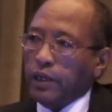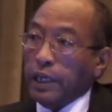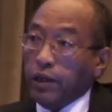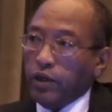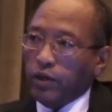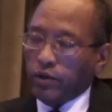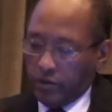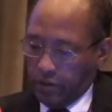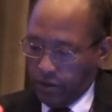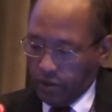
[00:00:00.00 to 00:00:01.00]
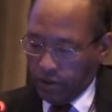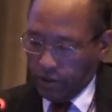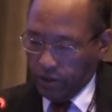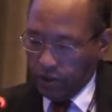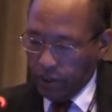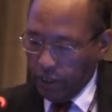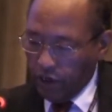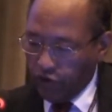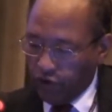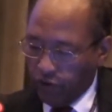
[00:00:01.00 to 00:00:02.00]
clear
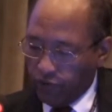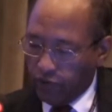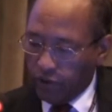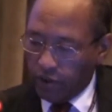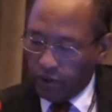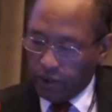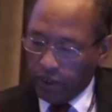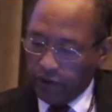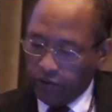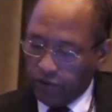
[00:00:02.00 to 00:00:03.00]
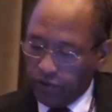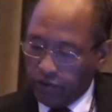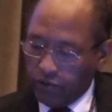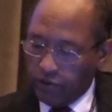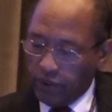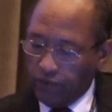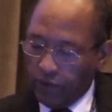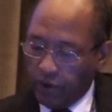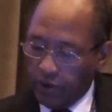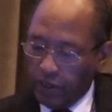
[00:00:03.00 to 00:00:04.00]
indications as several